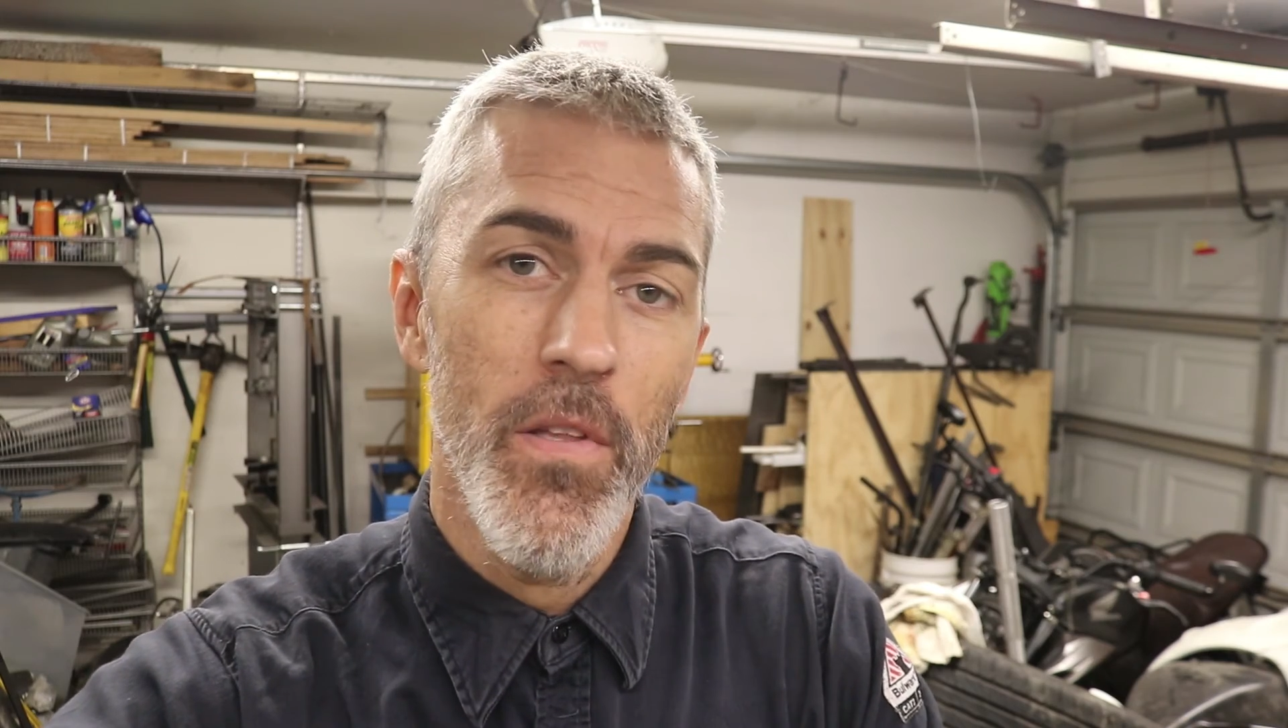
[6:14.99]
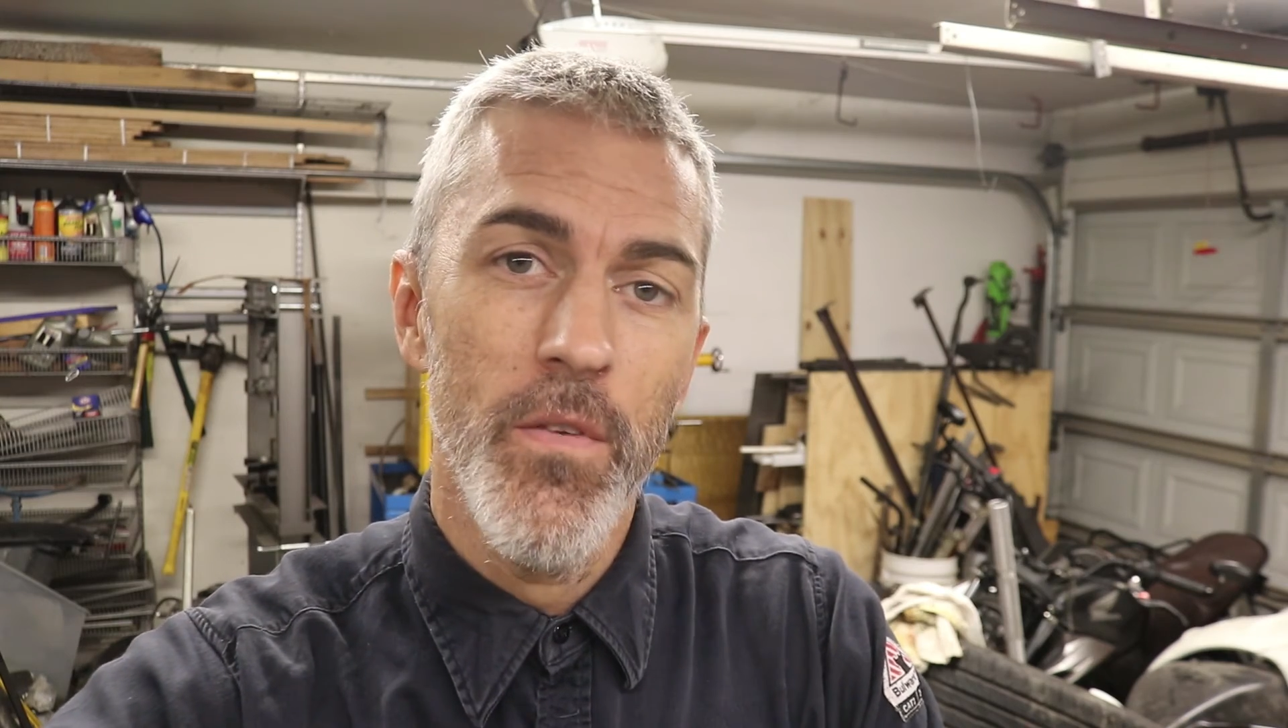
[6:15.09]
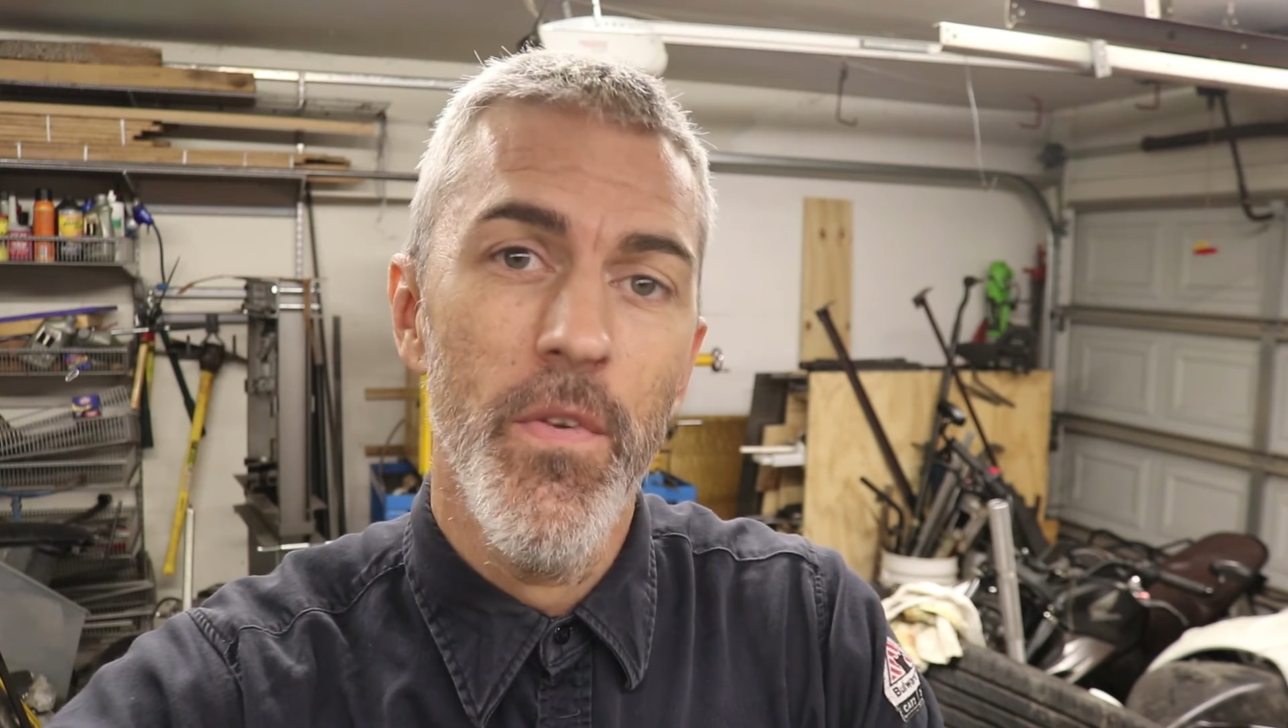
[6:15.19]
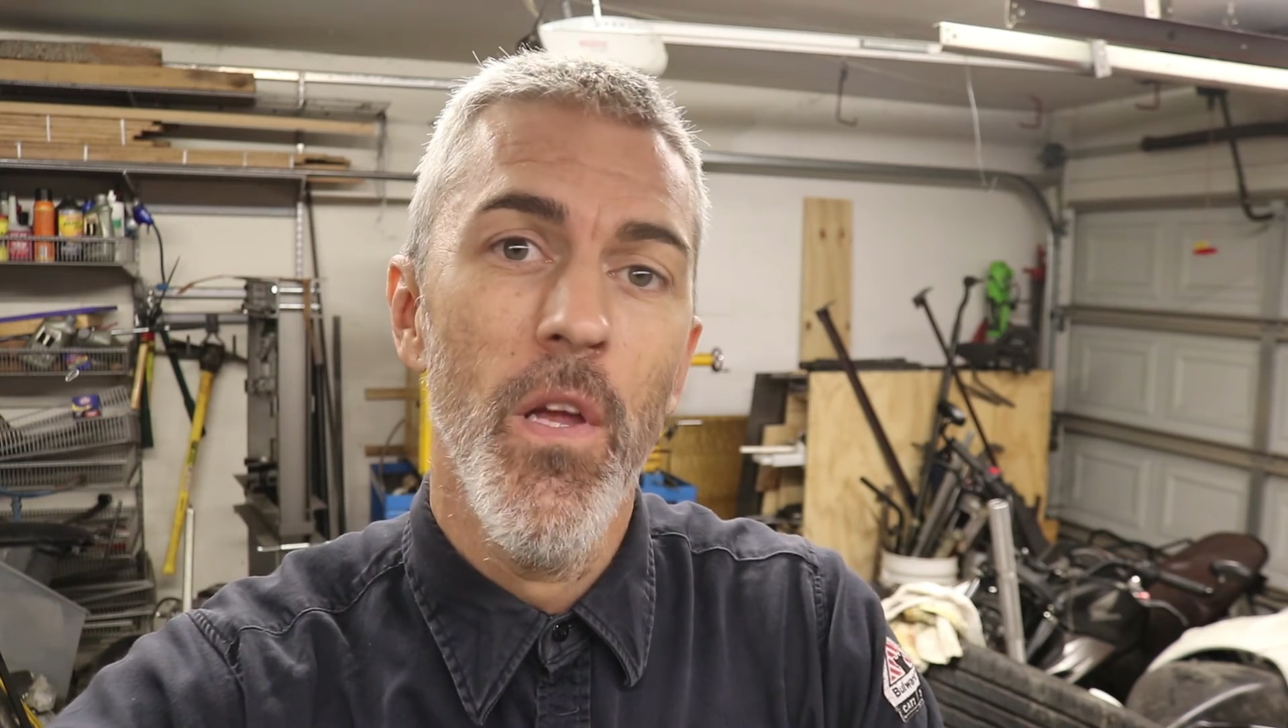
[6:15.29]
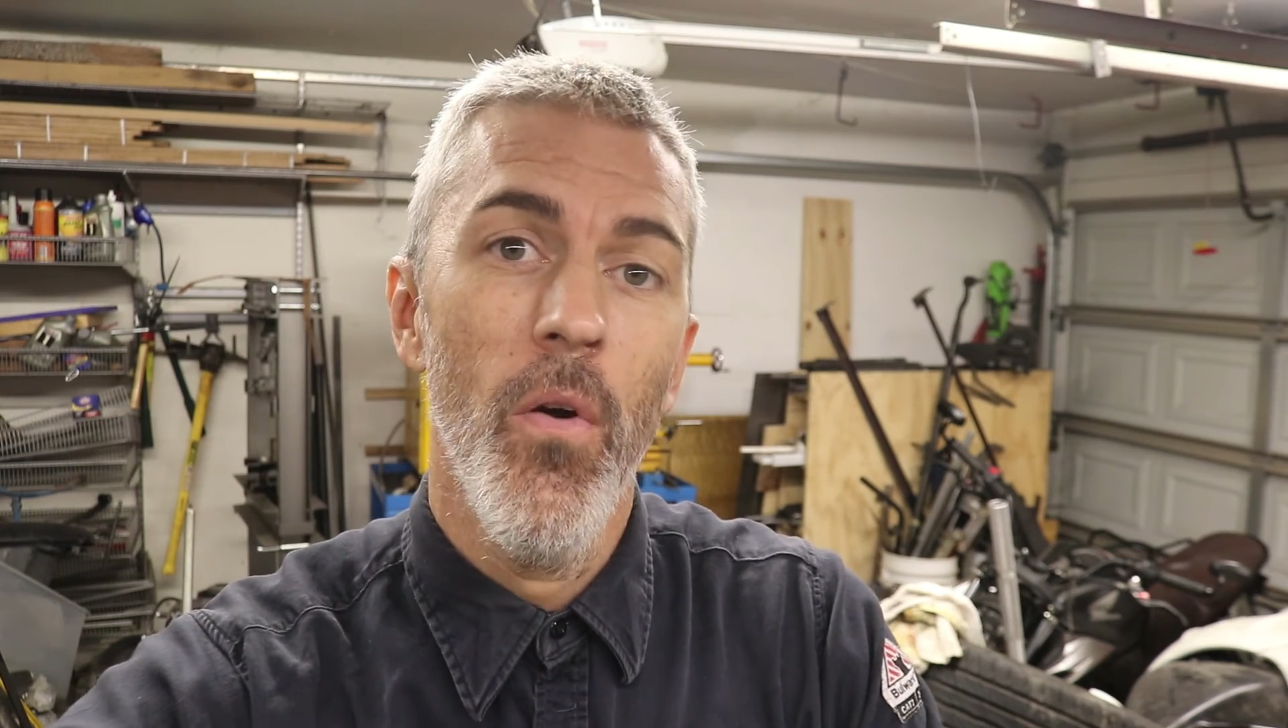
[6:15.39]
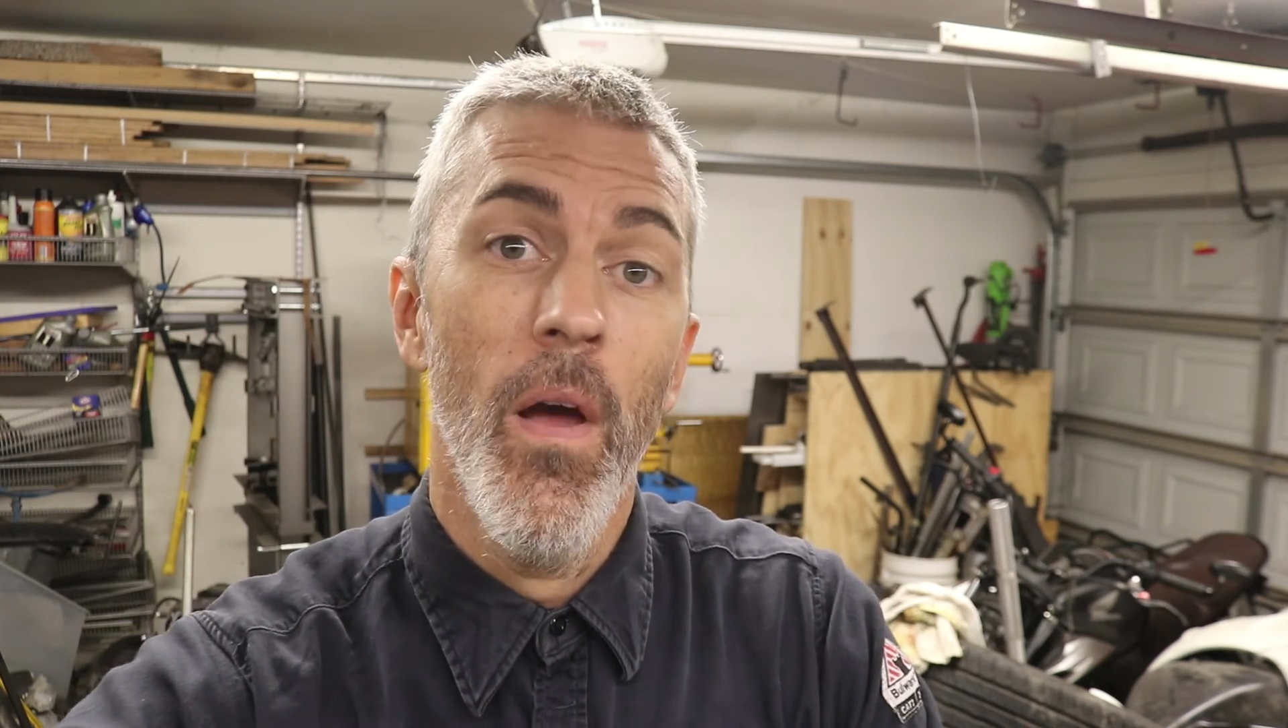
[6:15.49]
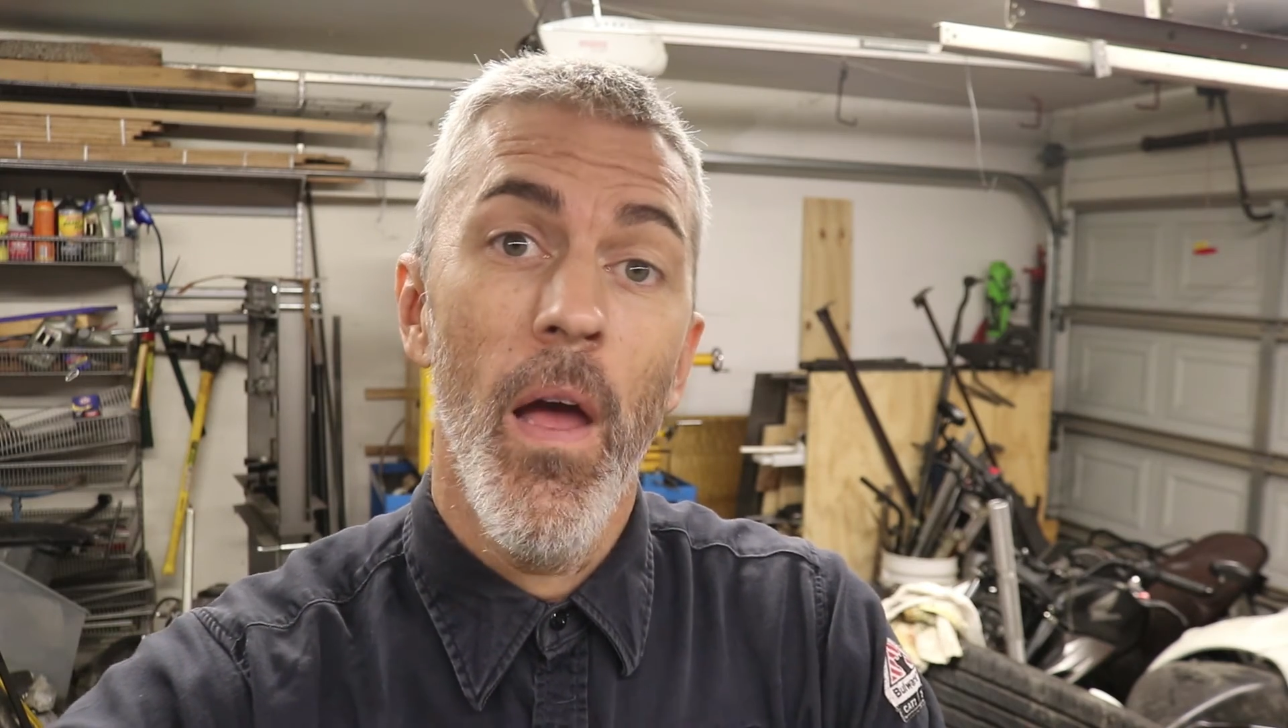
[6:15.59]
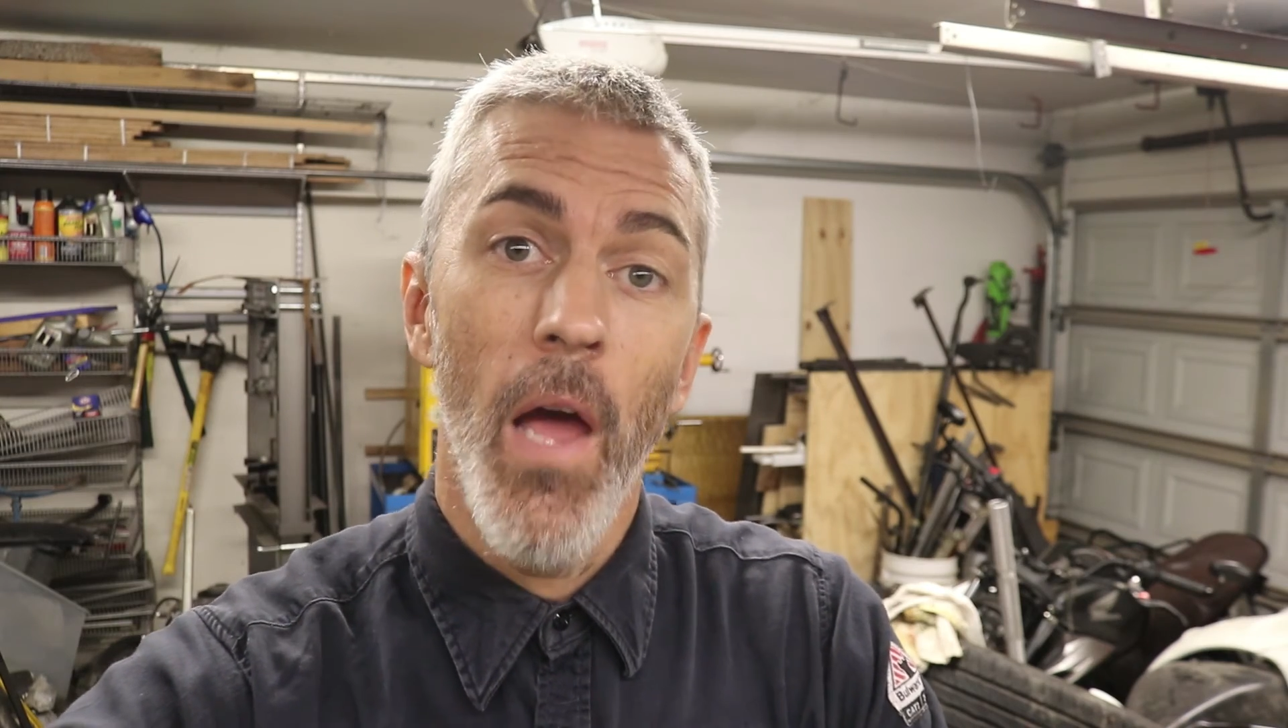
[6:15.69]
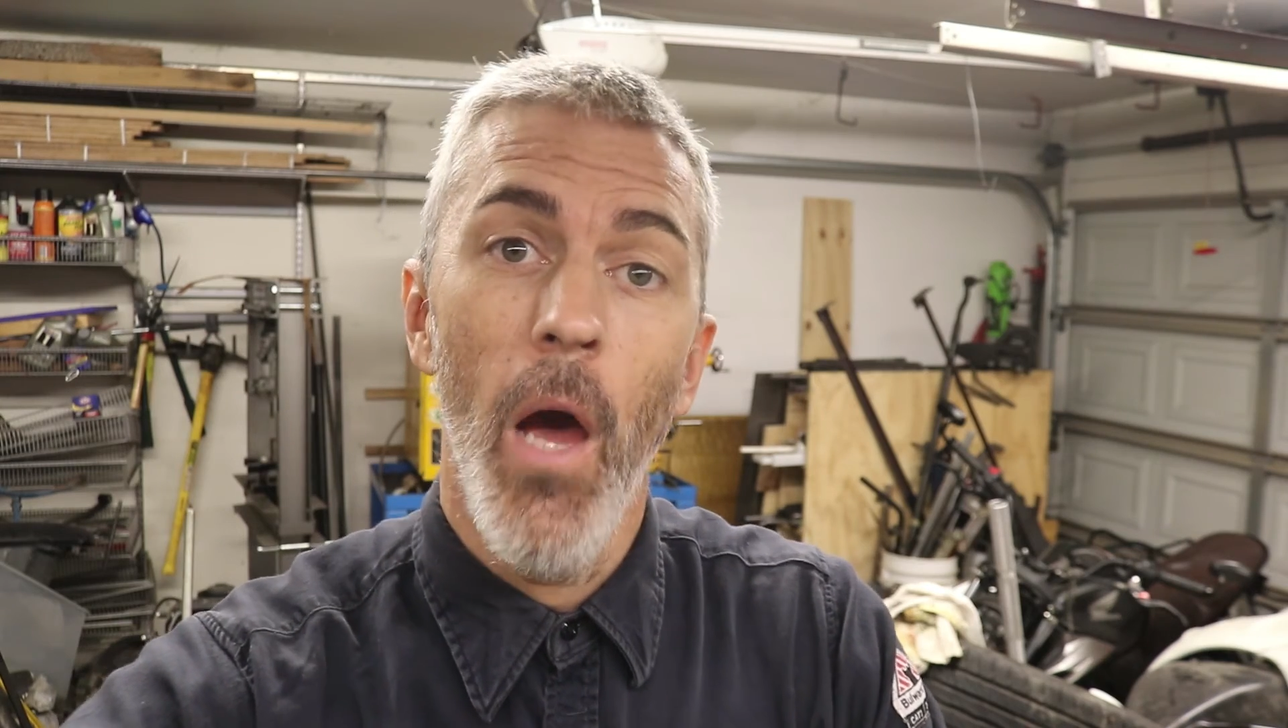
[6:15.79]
in this video